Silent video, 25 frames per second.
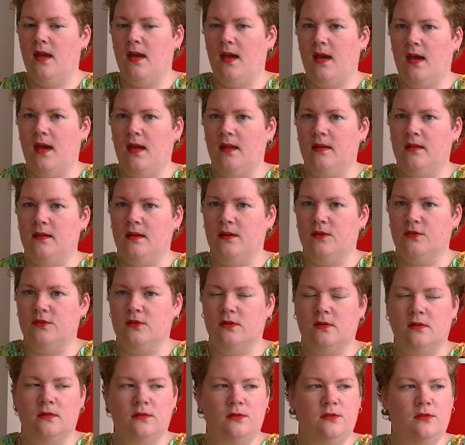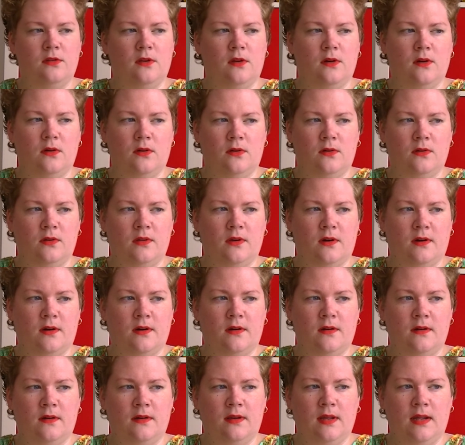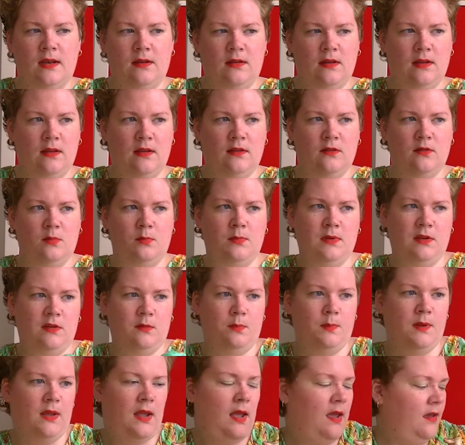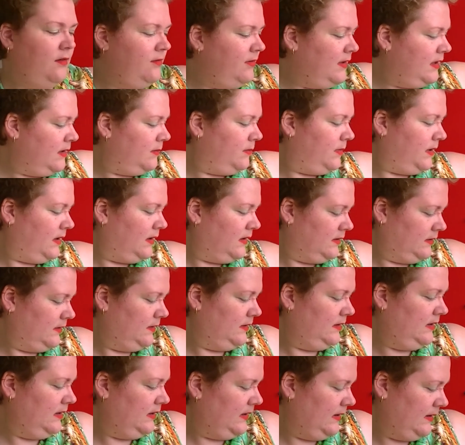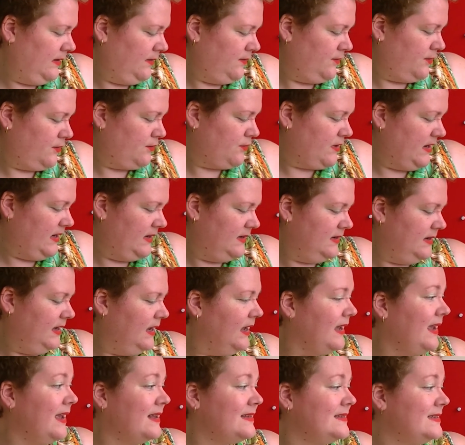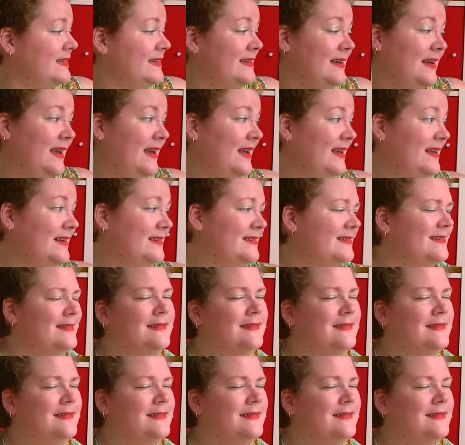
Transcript: and there's also yarn that is misbehaving because I didn't have a great day yesterday.